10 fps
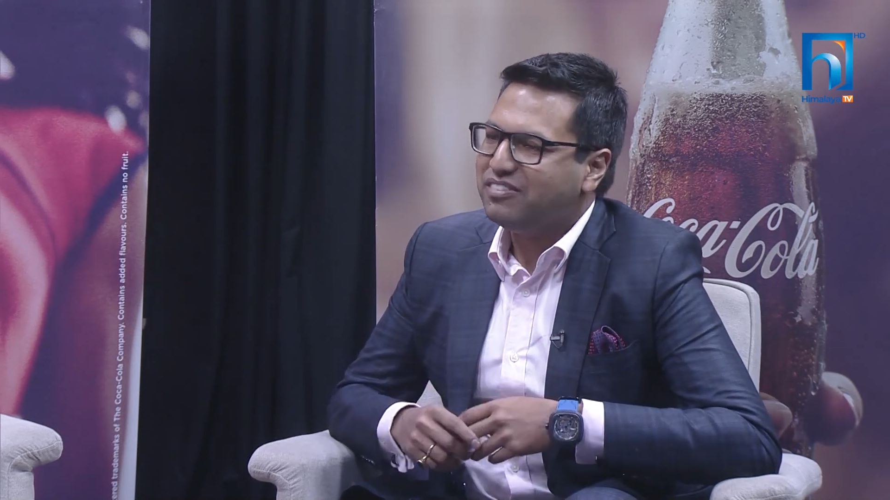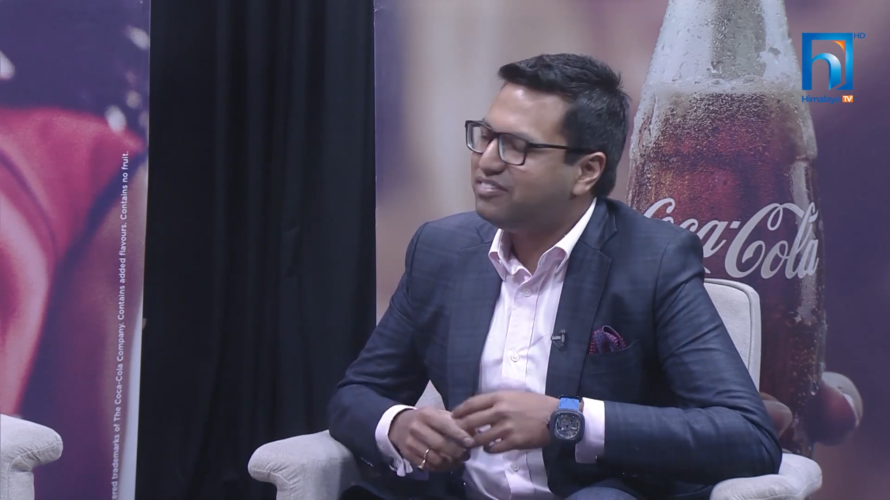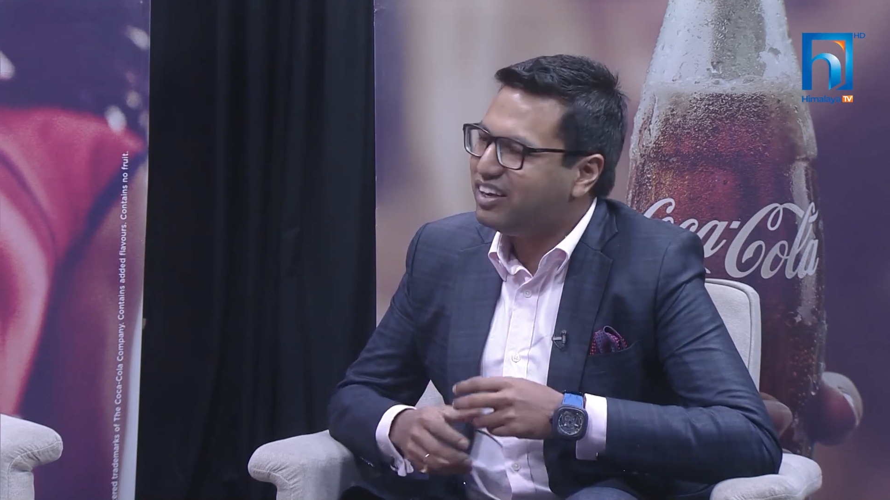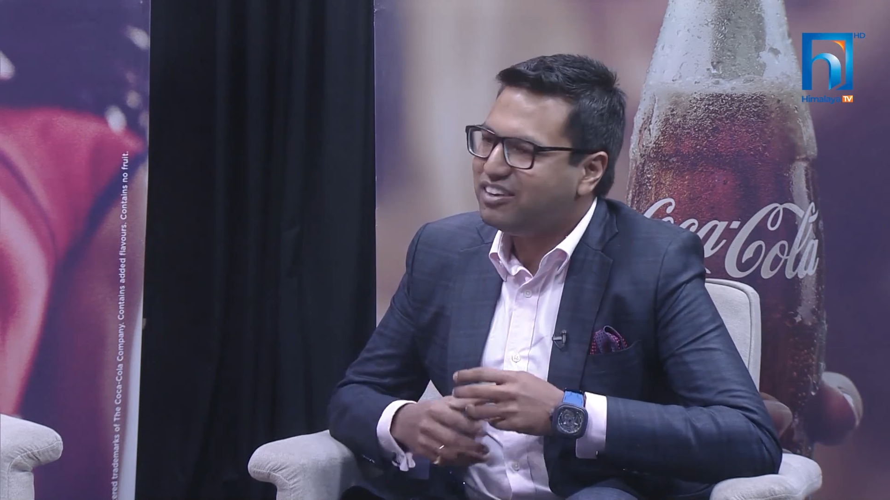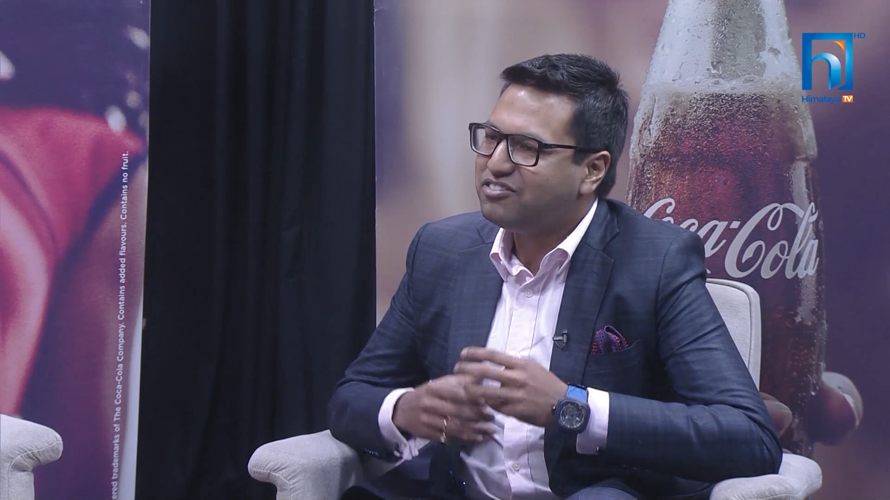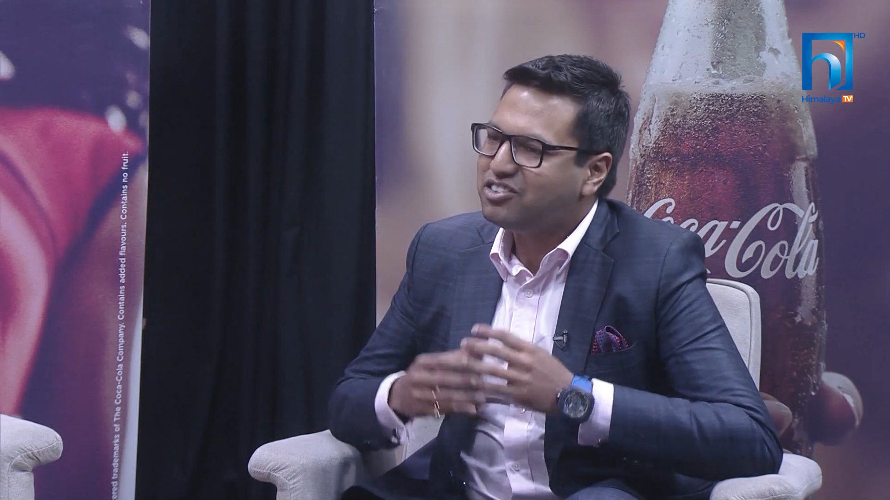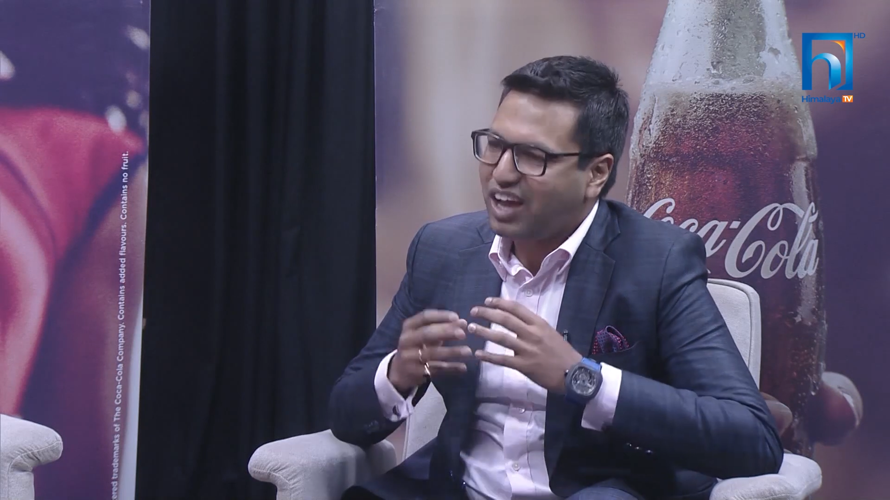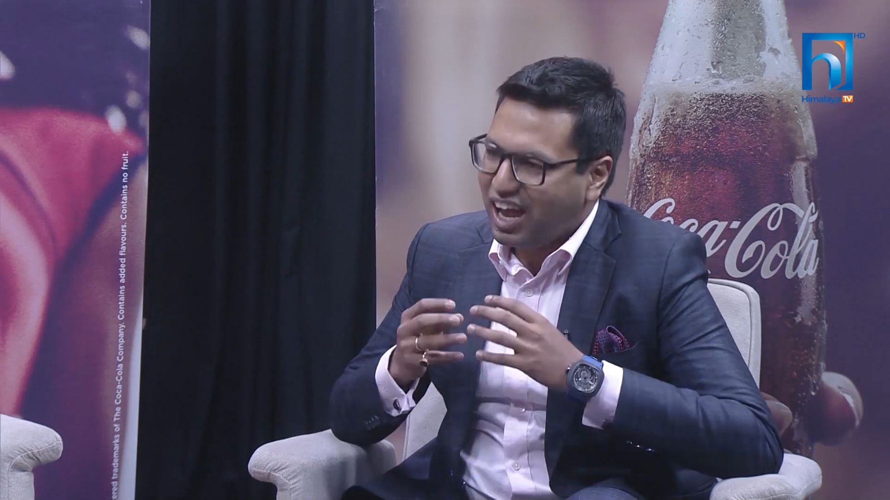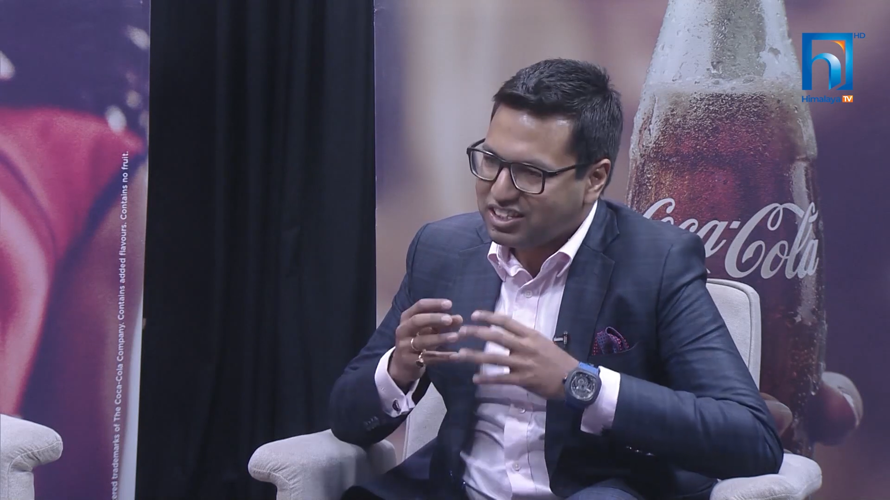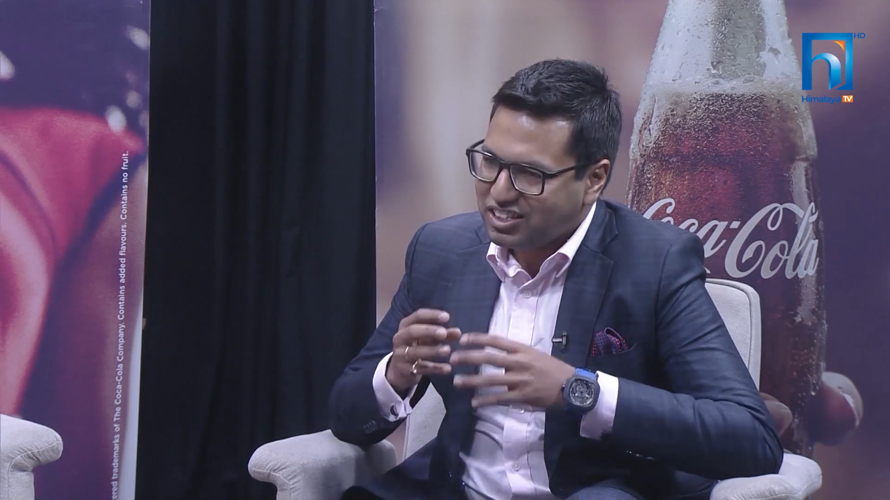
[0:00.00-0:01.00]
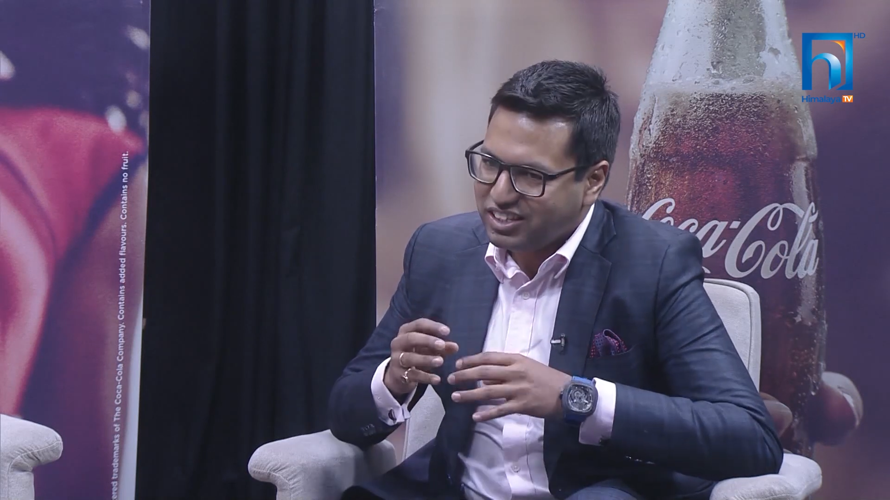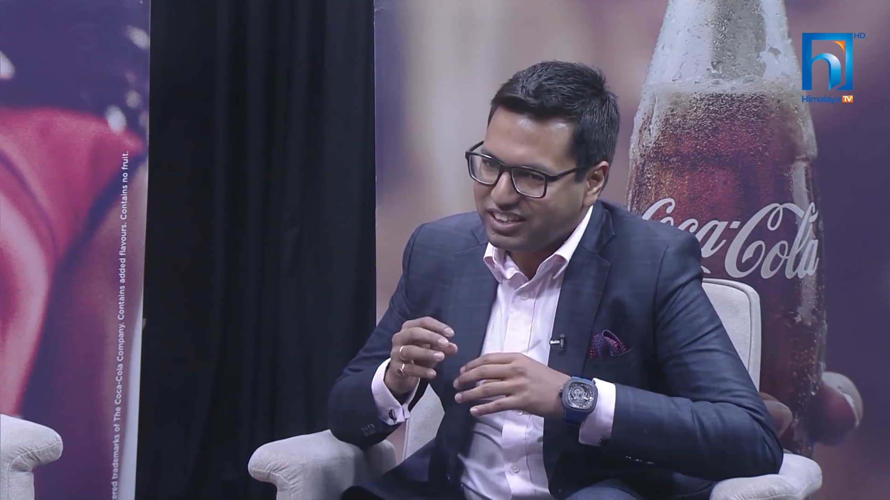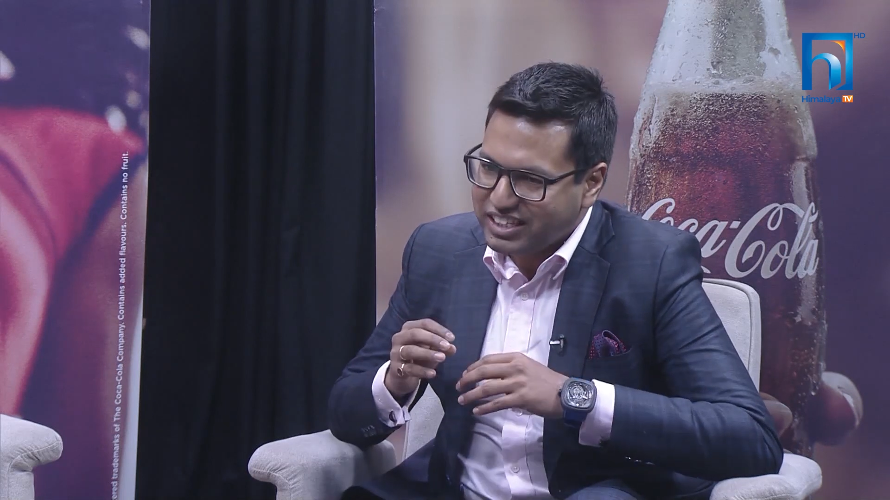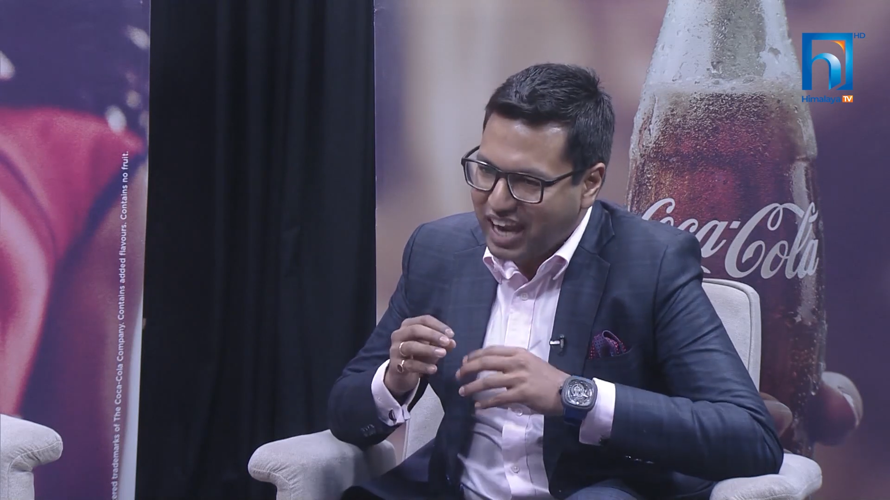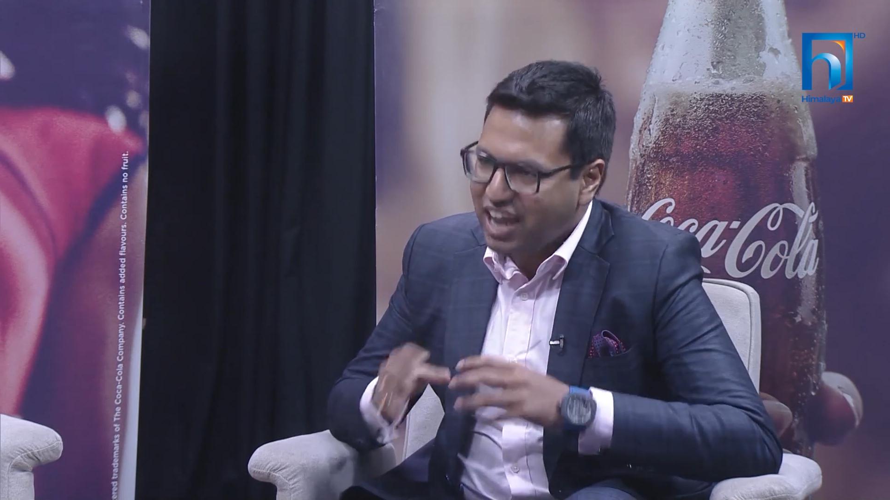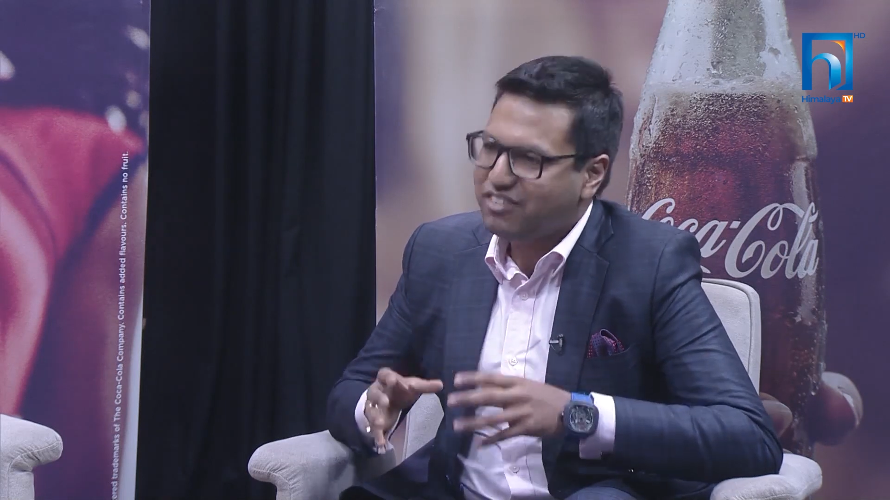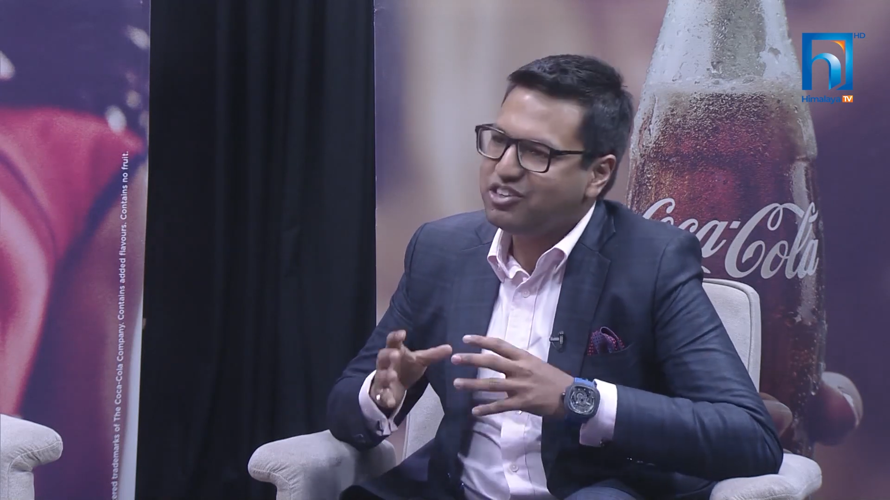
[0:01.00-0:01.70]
If you actually dive